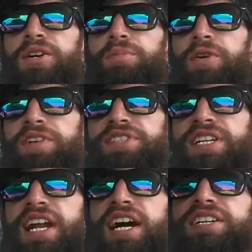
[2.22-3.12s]
Movie
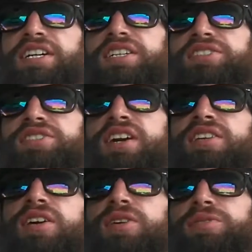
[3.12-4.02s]
scene idea, take
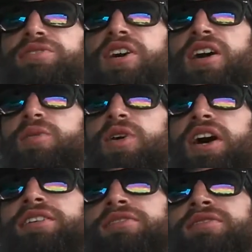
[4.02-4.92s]
note, chalk
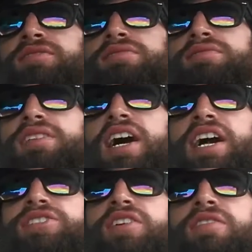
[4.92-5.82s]
one,
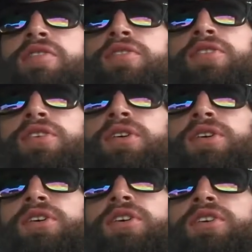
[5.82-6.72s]
action.
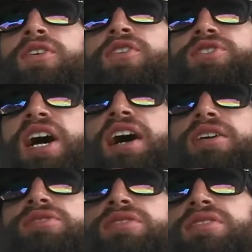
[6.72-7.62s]
There's a
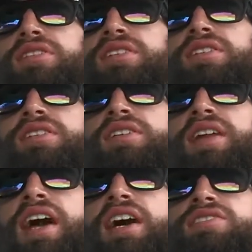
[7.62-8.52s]
house,
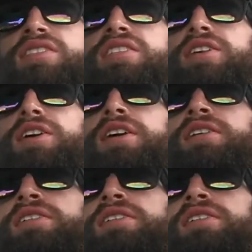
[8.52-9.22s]
it has the cure